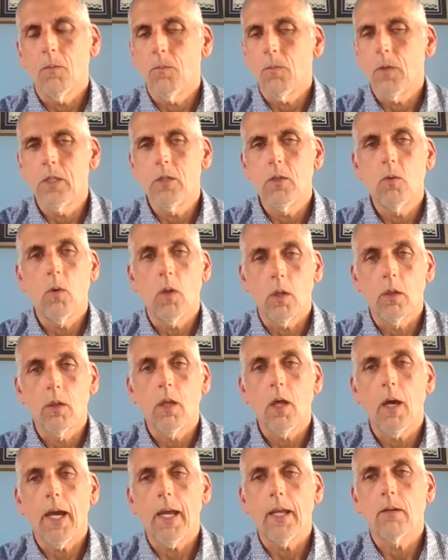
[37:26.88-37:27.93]
We do a
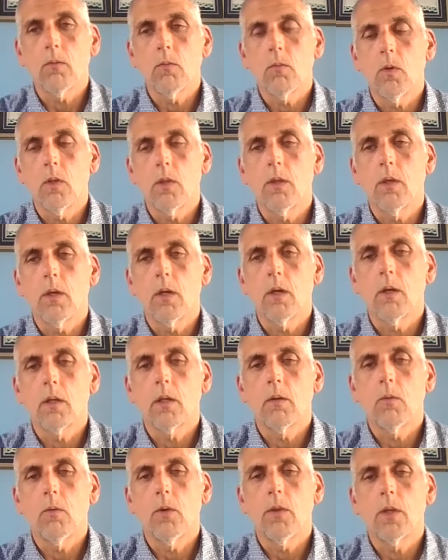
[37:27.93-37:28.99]
lot with the
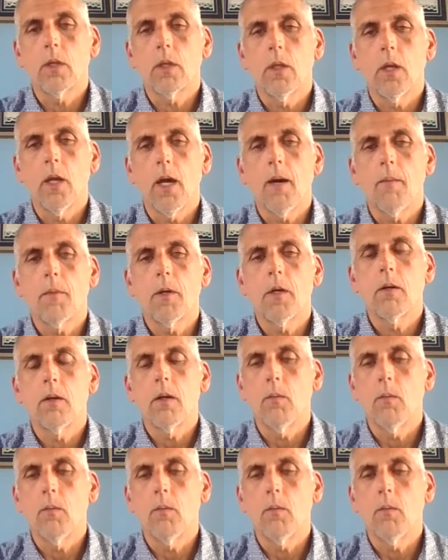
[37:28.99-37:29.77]
clinometer,